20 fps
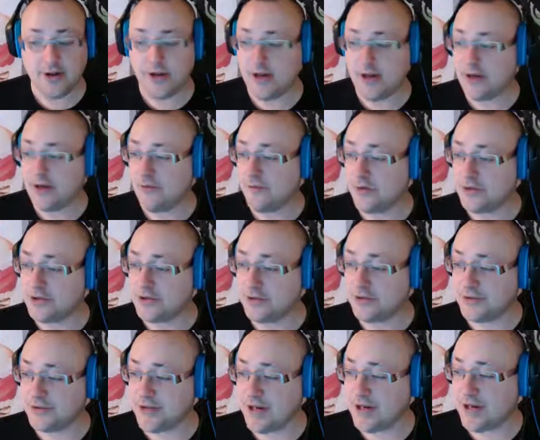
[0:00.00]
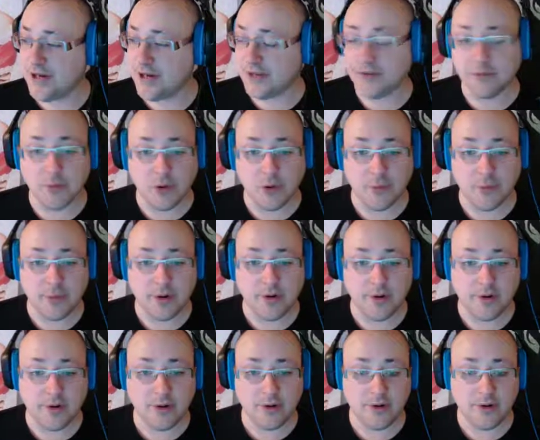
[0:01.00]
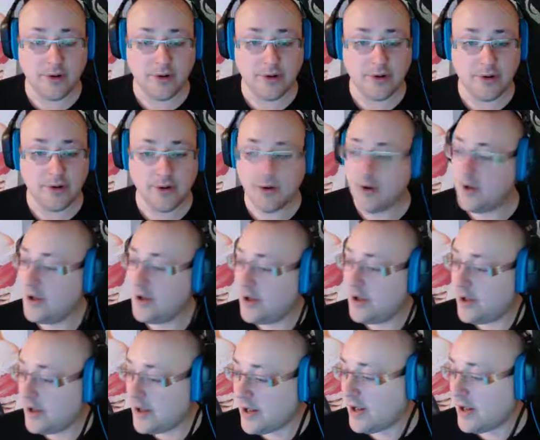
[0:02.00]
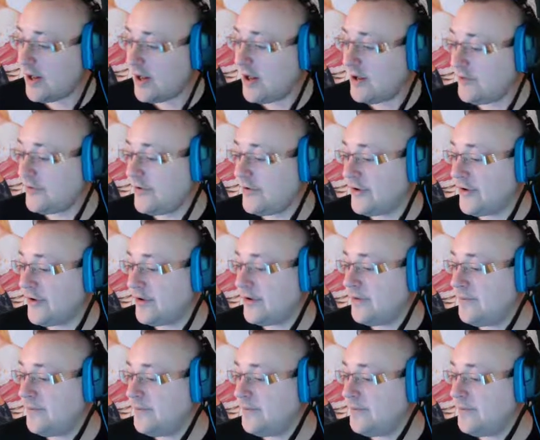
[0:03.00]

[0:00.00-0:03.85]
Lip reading: in a functional state at the moment. And I